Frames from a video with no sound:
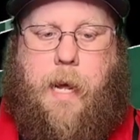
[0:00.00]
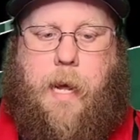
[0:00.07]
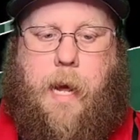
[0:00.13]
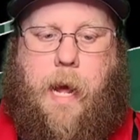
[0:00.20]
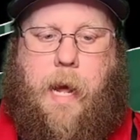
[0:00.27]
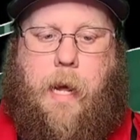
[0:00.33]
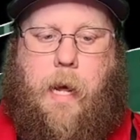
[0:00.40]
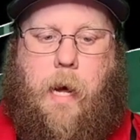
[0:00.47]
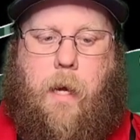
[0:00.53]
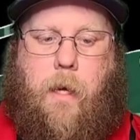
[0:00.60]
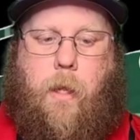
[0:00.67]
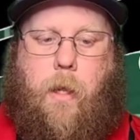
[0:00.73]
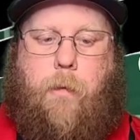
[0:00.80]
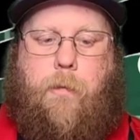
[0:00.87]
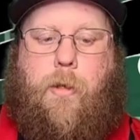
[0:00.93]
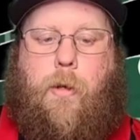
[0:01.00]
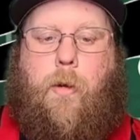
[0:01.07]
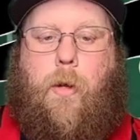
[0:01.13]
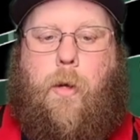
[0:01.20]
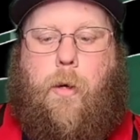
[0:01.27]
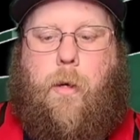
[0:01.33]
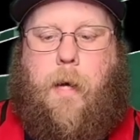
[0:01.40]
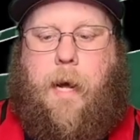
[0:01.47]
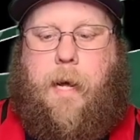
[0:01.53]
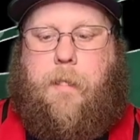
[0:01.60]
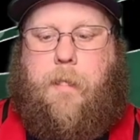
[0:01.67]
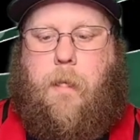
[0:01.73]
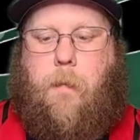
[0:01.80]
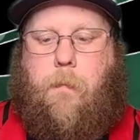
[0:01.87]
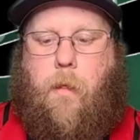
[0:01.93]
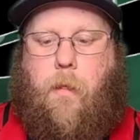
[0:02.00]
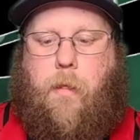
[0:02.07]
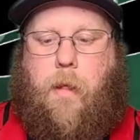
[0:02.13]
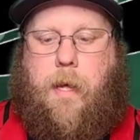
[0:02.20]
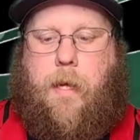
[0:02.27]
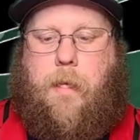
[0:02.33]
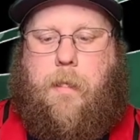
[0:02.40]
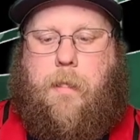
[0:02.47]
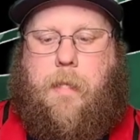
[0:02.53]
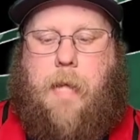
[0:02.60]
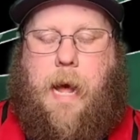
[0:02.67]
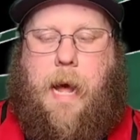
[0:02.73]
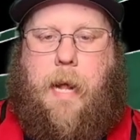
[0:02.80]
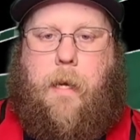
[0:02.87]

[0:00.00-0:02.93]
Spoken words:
a closer look at some of the things that